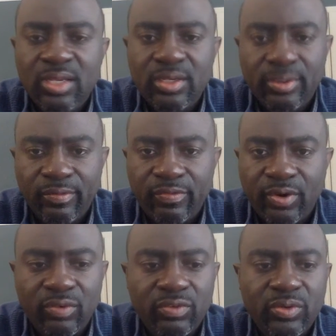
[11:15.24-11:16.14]
Don't
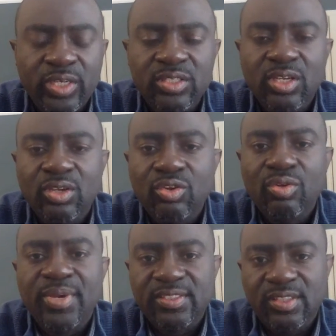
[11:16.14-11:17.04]
fall for it. You
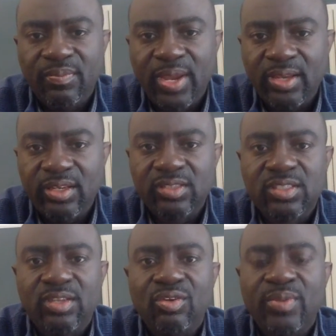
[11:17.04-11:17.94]
must demand this,
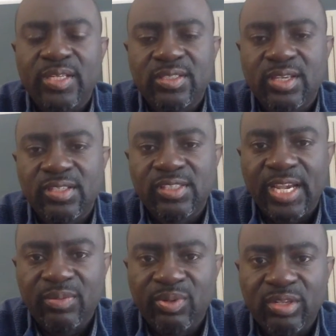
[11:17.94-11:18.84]
and you must get a
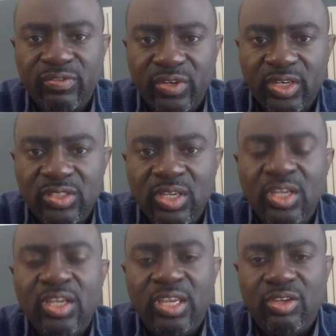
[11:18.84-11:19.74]
site plan first,
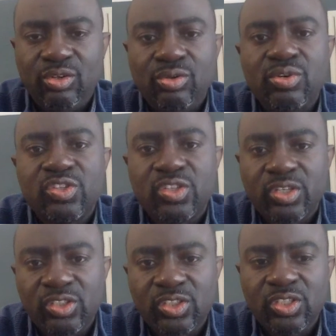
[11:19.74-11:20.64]
and you do a
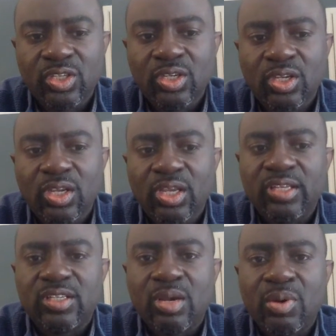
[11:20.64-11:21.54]
search
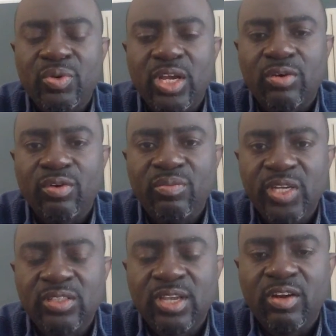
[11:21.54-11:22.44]
and come up with
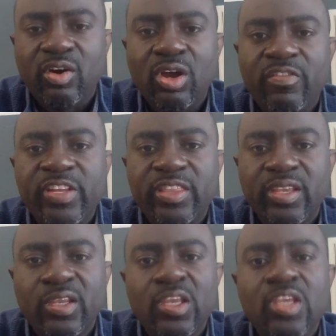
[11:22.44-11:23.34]
agreement,
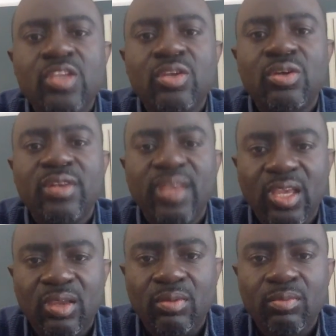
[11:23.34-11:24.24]
everything in your
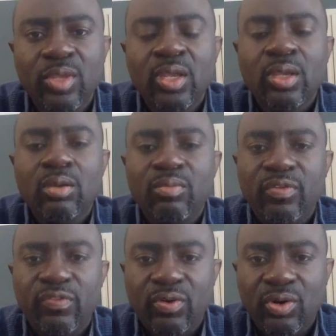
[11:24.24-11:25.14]
name
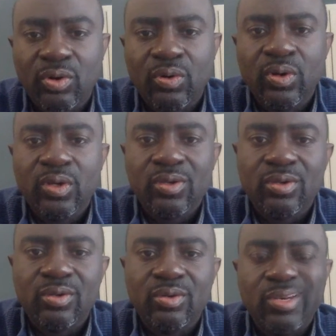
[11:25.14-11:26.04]
before you
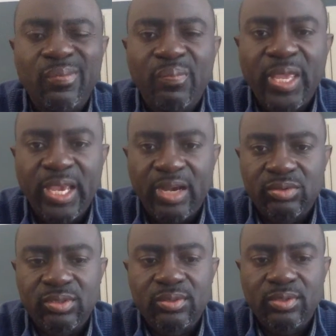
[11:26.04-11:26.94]
do any
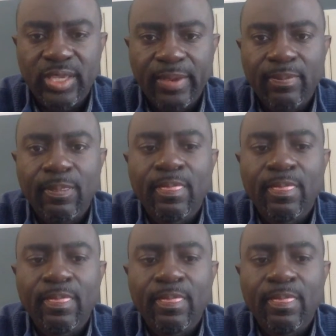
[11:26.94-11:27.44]
payout, okay?